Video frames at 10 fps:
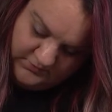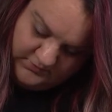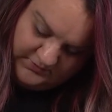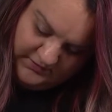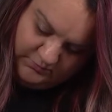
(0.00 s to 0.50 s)

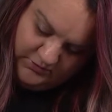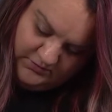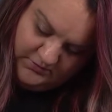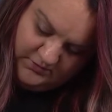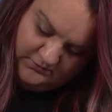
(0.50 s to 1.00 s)
tape it
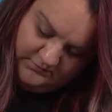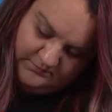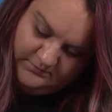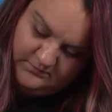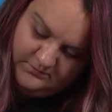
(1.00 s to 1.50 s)
on there.
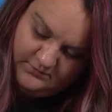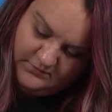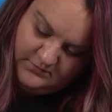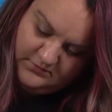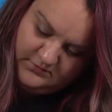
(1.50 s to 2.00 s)

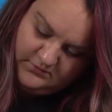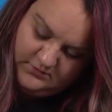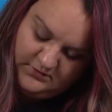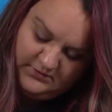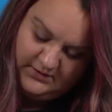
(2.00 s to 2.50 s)

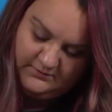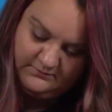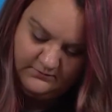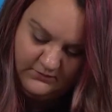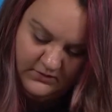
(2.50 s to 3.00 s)
Like that.
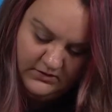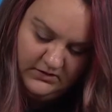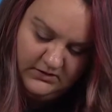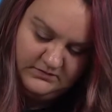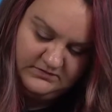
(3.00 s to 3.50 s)
And
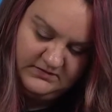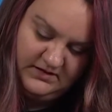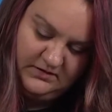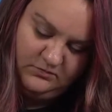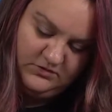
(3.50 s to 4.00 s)
then
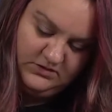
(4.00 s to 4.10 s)
same with